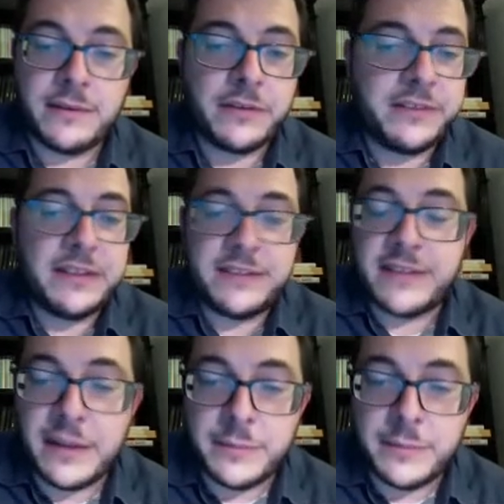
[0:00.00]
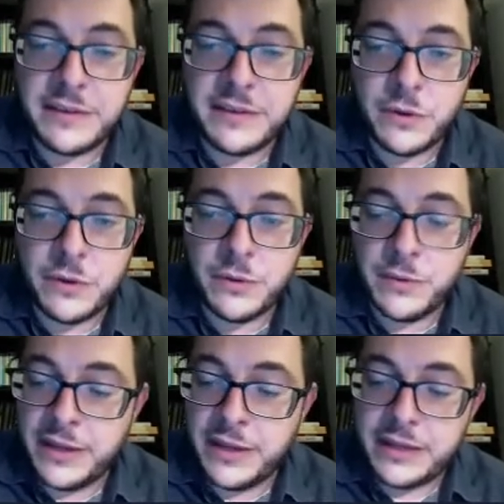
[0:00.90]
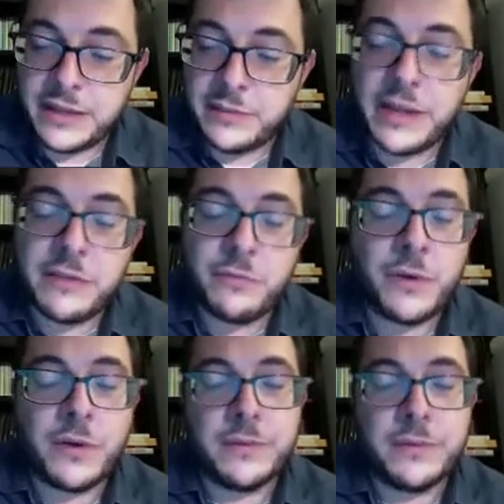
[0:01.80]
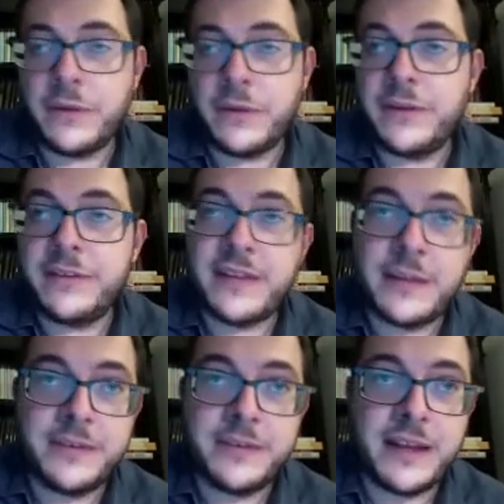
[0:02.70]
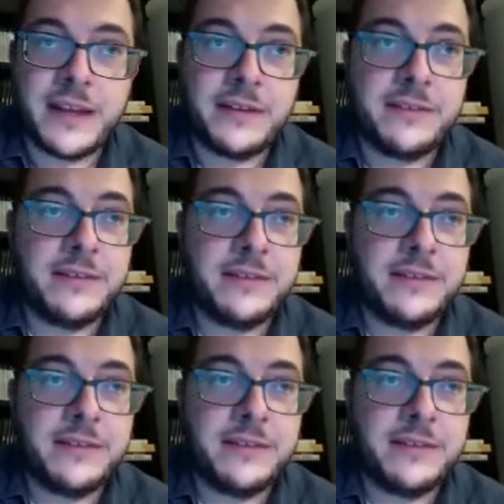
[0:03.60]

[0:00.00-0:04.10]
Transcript: six times in a row, it might fall on the same side,